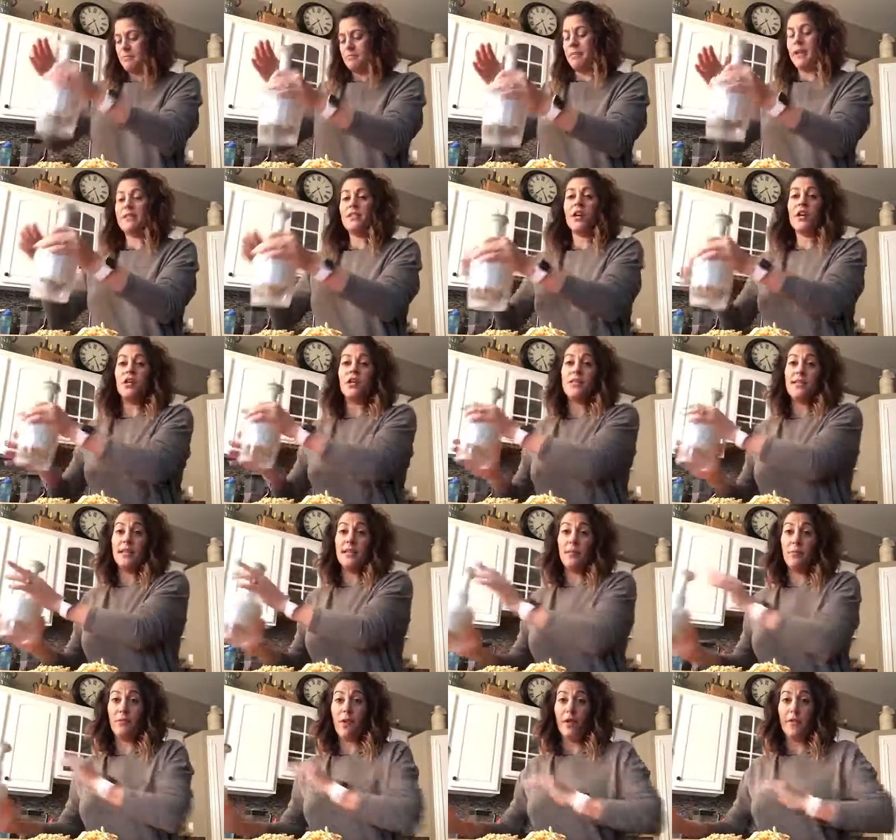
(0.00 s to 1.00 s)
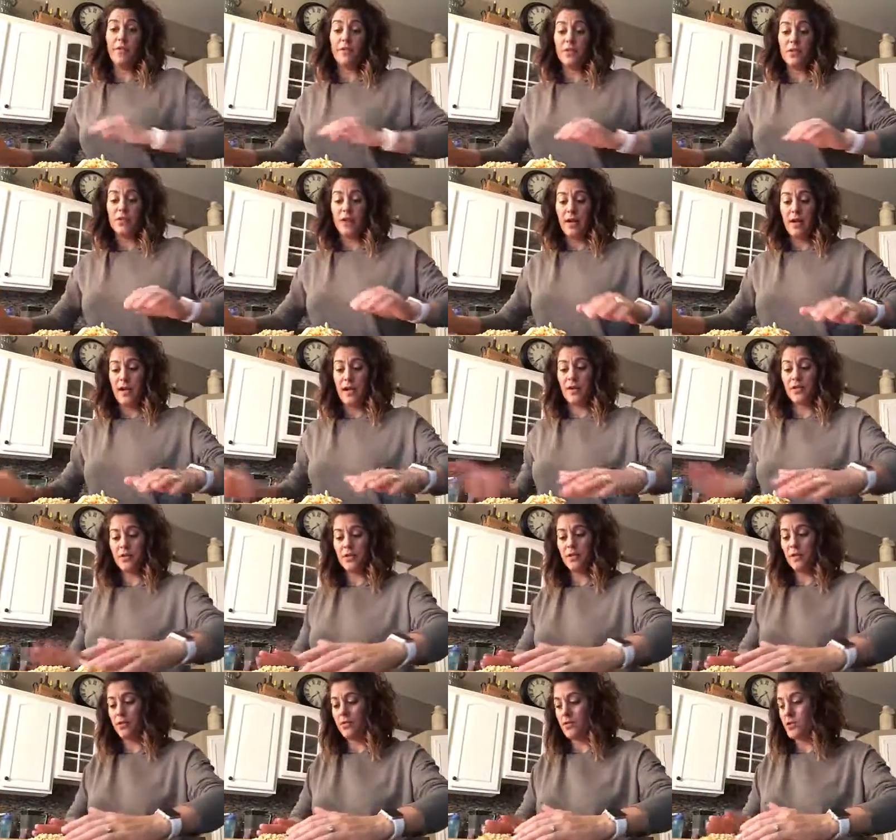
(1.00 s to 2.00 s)
My daughter's eating breakfast right now,
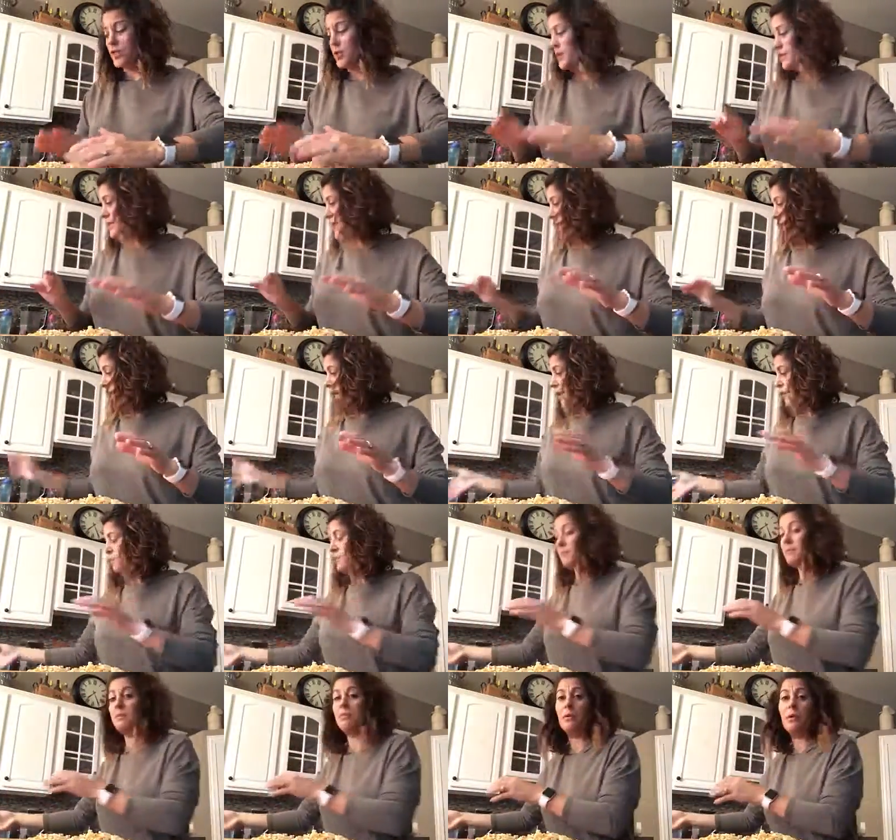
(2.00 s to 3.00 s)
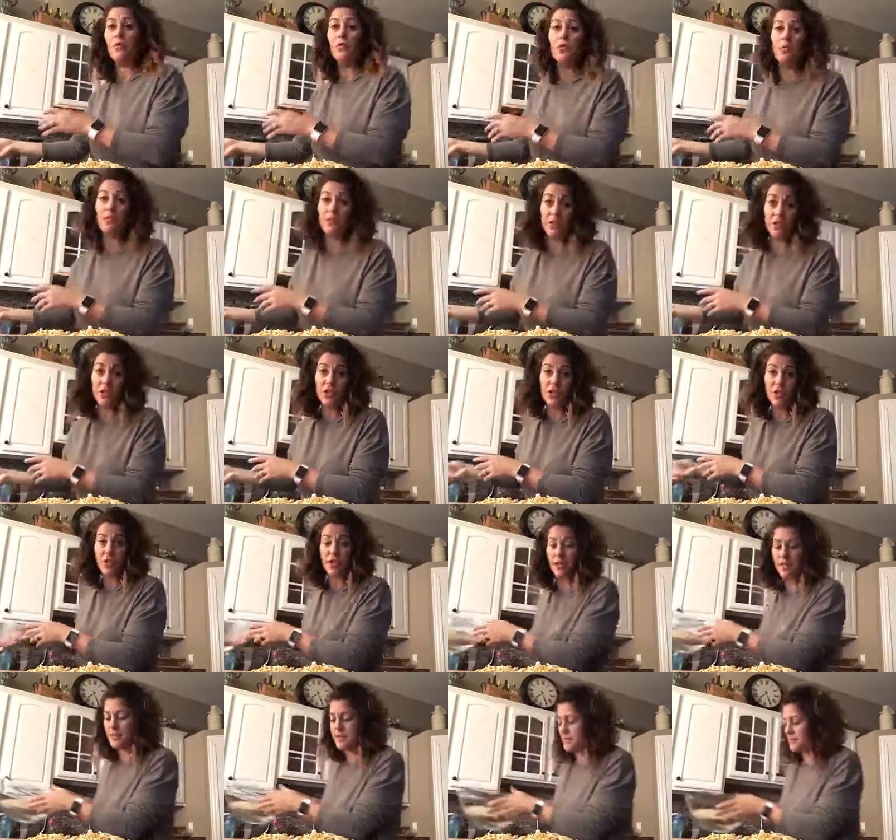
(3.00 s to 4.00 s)
so she's not helping me, but normally she
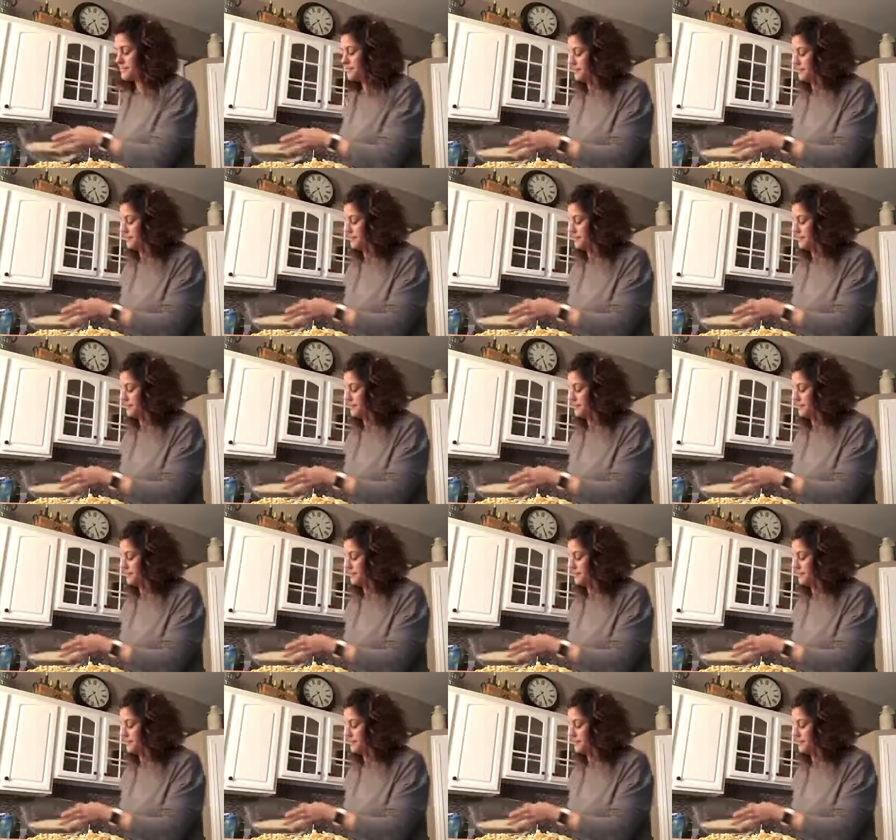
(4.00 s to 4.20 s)
does.